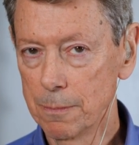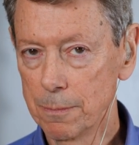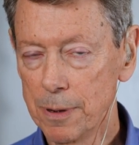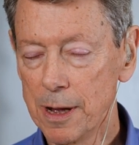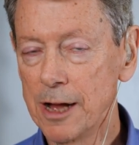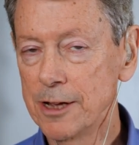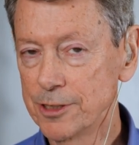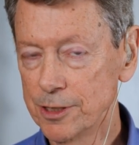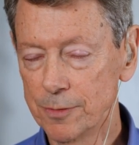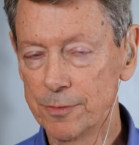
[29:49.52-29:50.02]

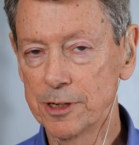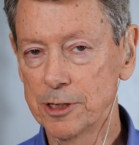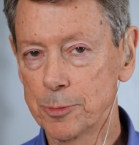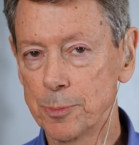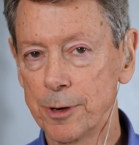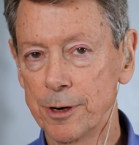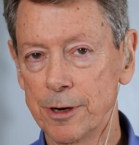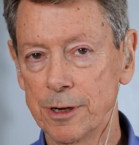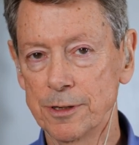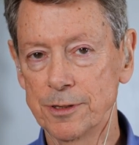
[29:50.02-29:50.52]
positive
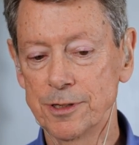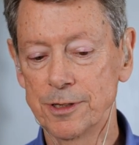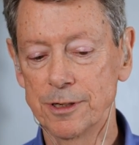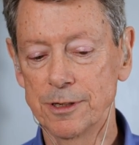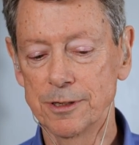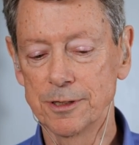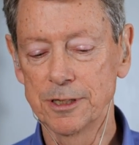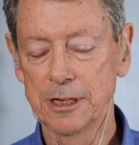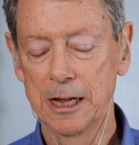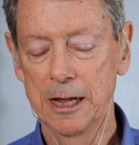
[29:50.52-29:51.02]

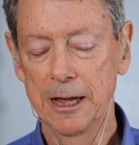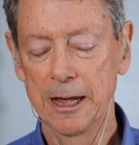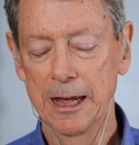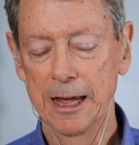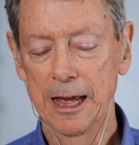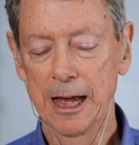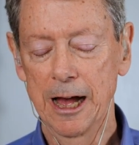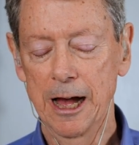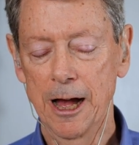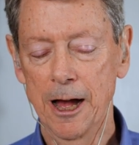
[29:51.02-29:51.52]
experiences,
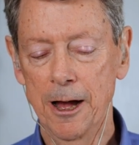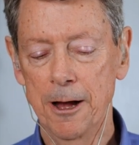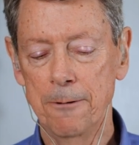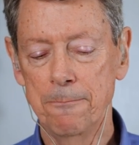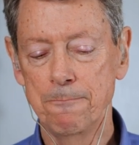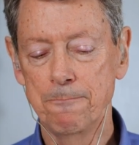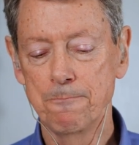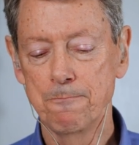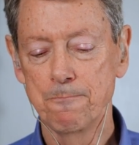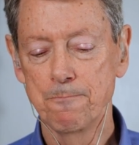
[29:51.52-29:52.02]

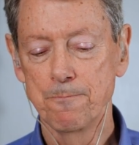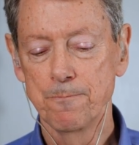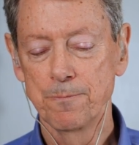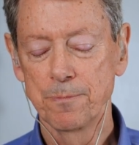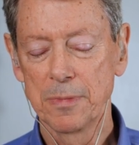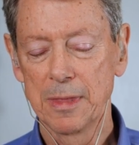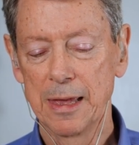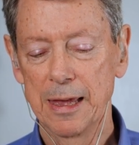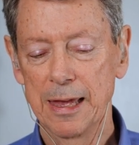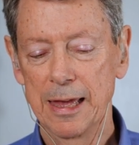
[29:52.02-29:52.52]
um,
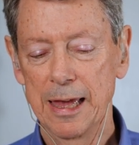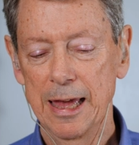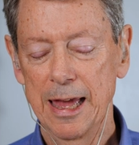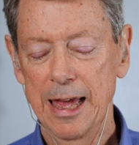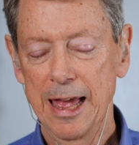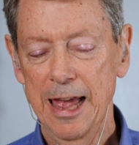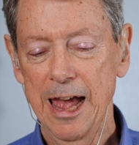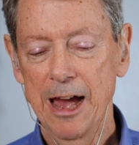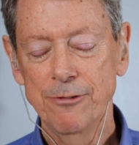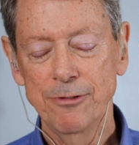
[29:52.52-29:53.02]

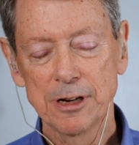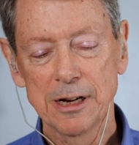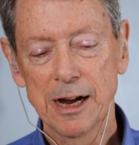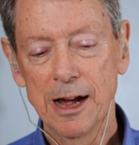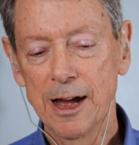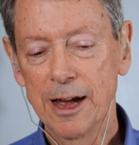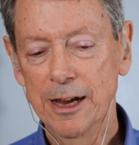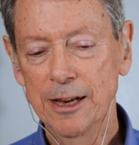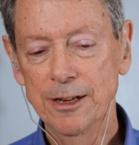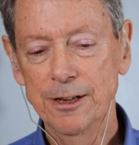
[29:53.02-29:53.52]
have a
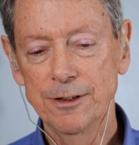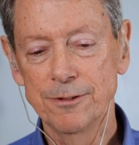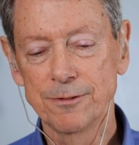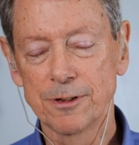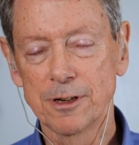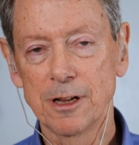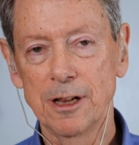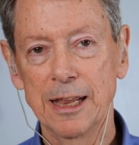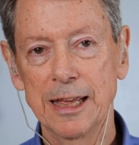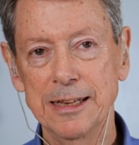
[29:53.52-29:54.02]
kind
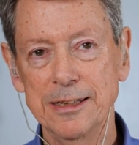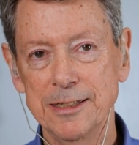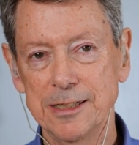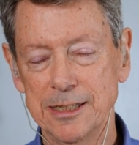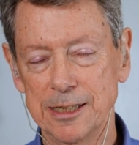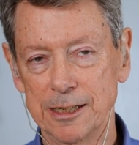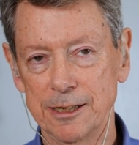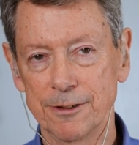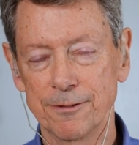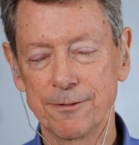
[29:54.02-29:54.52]
of
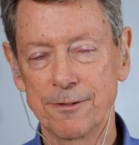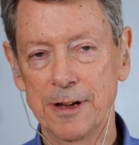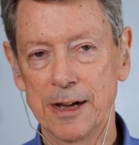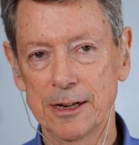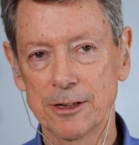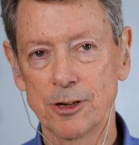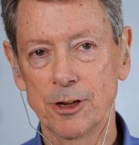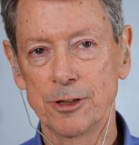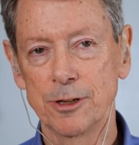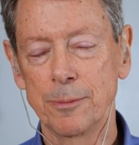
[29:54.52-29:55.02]
cleansing
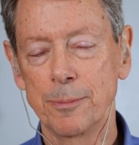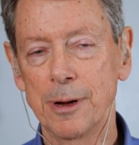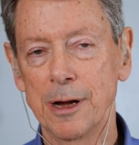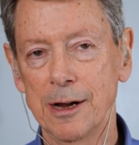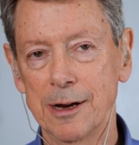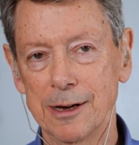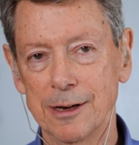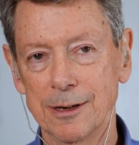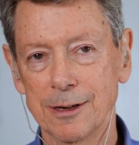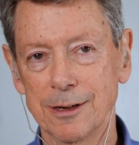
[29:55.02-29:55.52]
effect on the
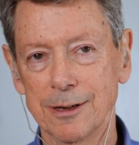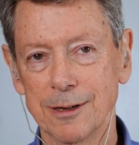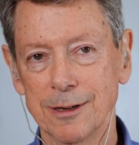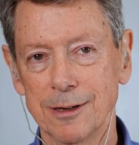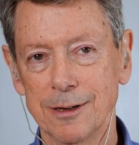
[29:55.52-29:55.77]
mind.